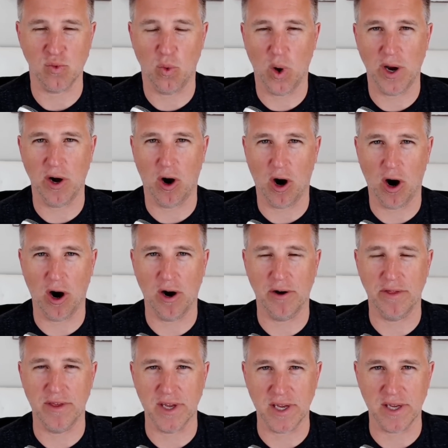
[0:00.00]
What are
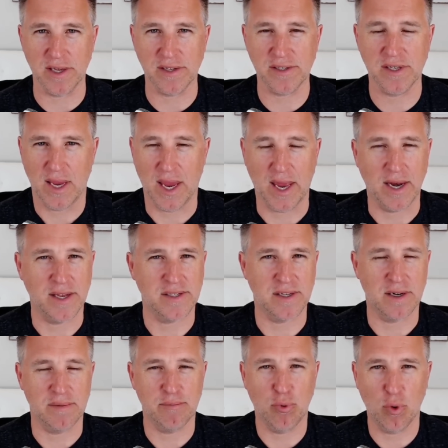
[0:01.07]
these, and is
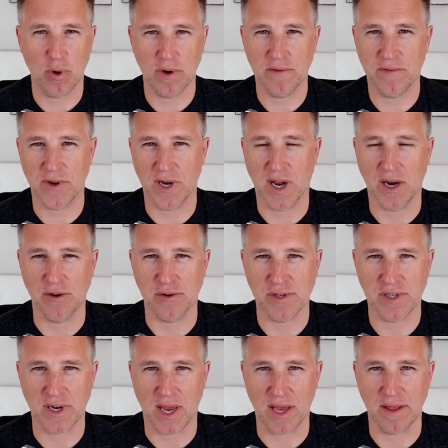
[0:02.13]
it important for you to
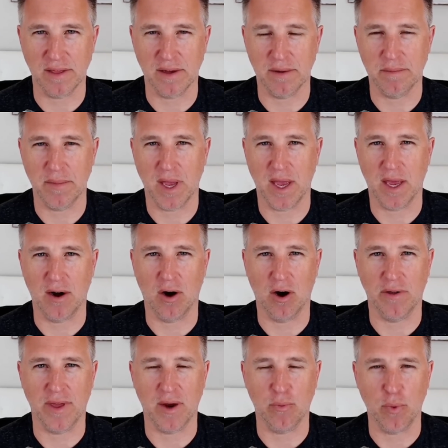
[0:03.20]
understand them, and
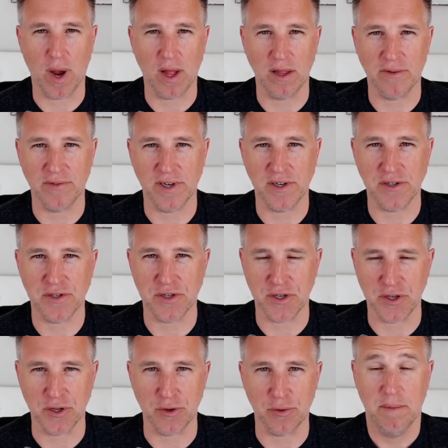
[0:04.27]
are they relevant to
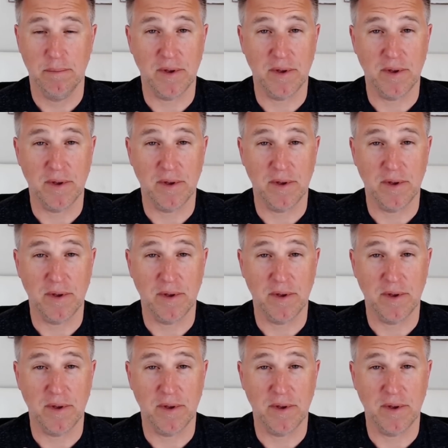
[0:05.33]
you?